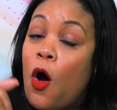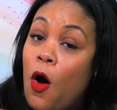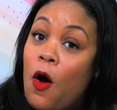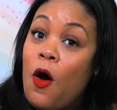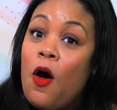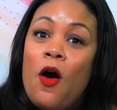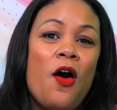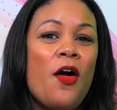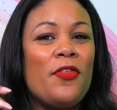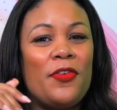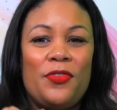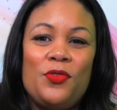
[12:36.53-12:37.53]

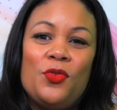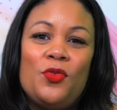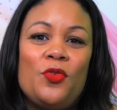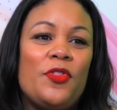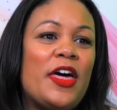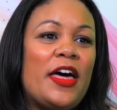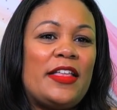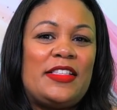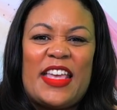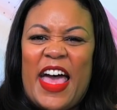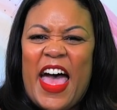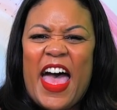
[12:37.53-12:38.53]
all through the
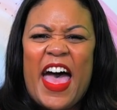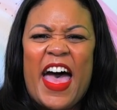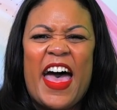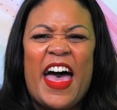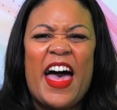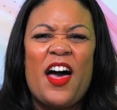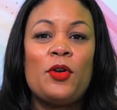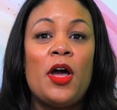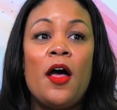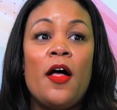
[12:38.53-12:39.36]
town.